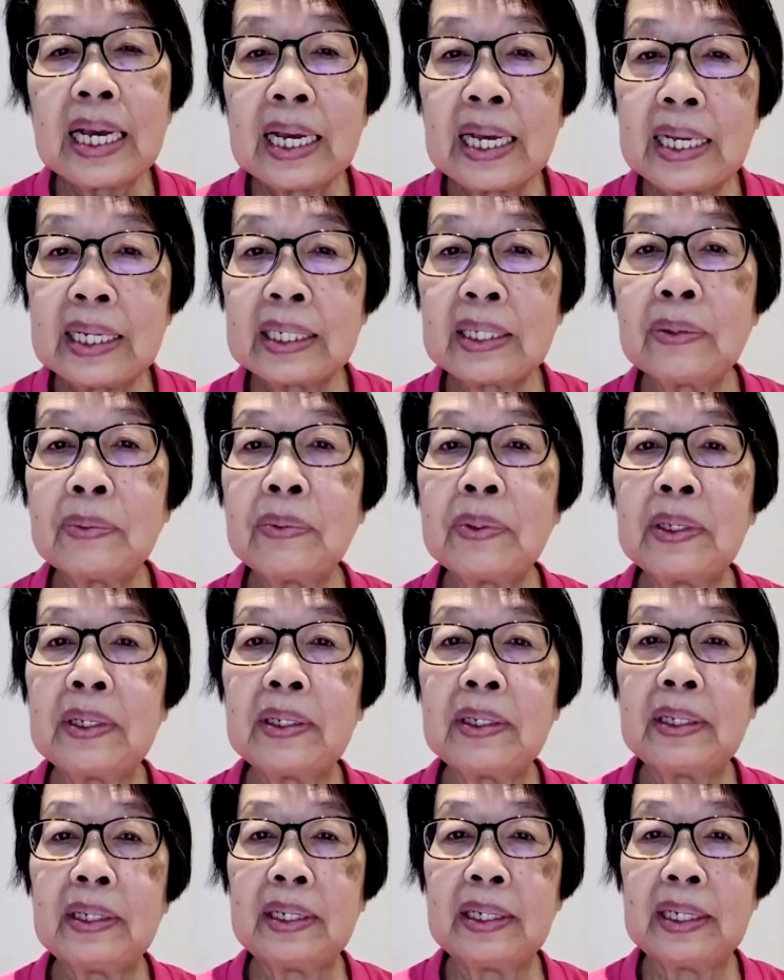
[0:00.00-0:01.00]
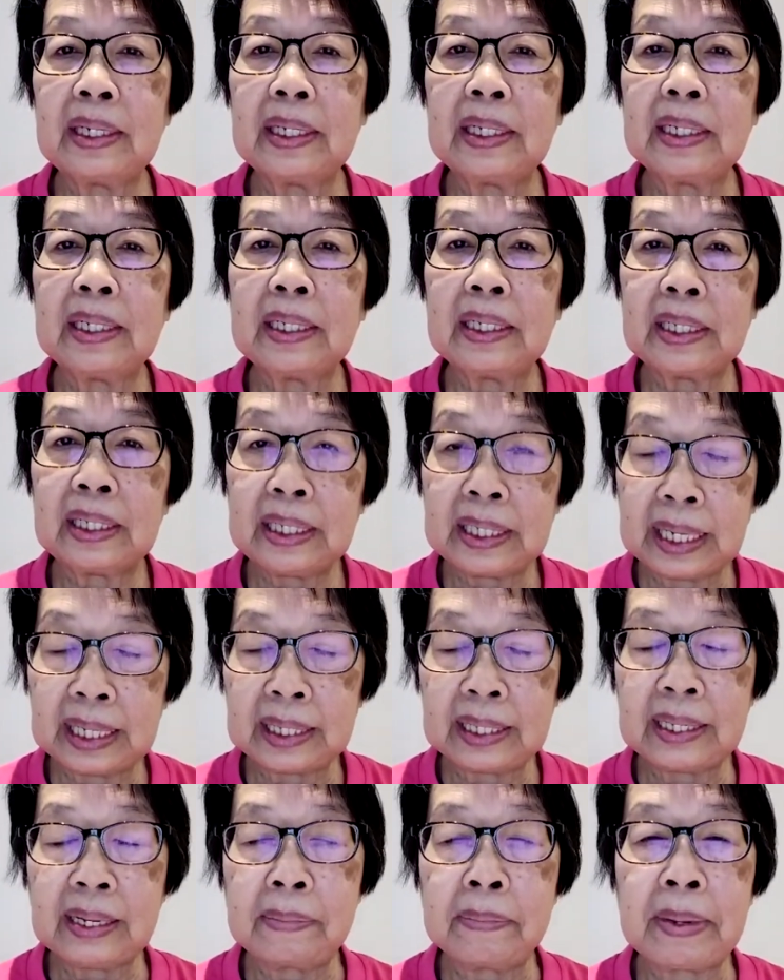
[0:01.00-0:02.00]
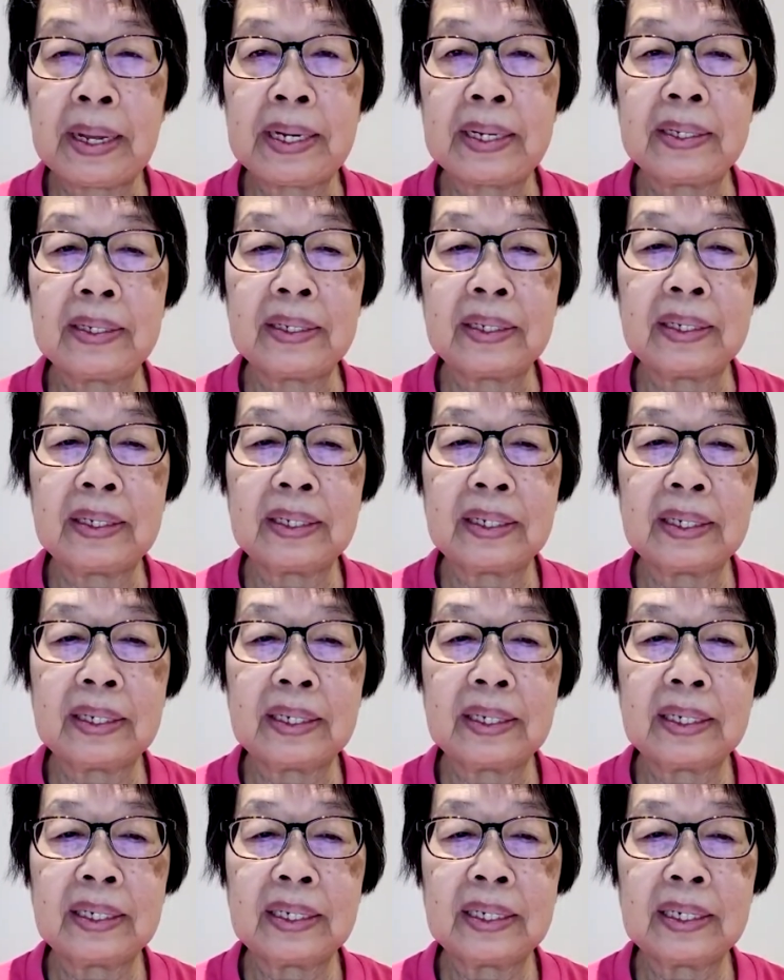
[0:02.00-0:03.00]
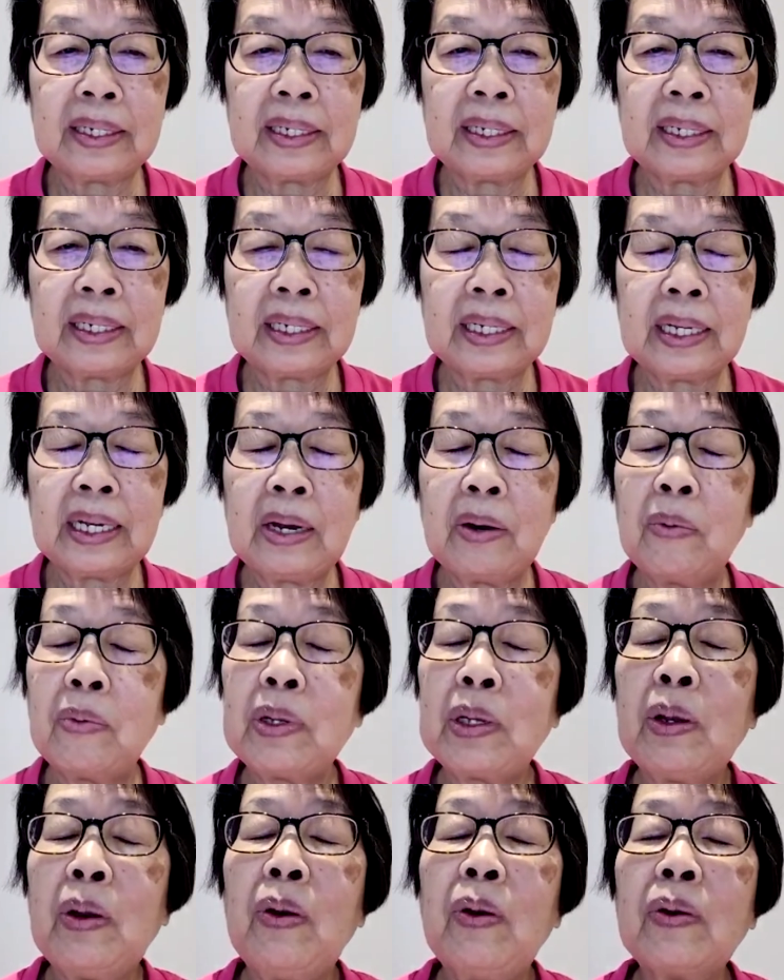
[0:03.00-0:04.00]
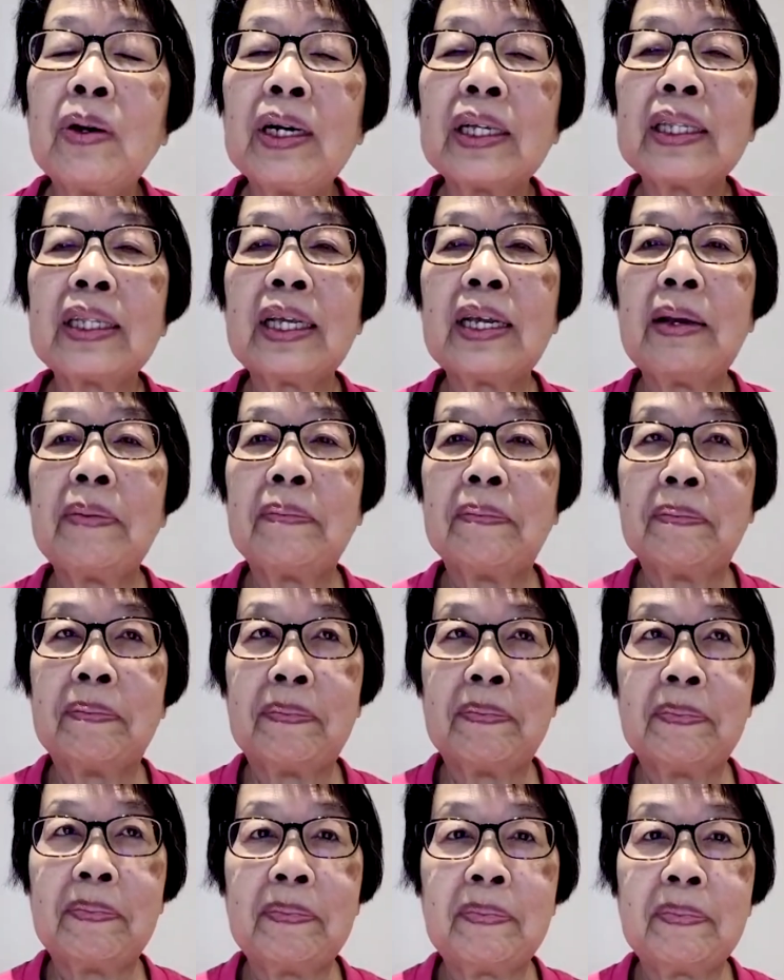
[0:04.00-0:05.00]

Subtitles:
is the word gentleman. When you look at him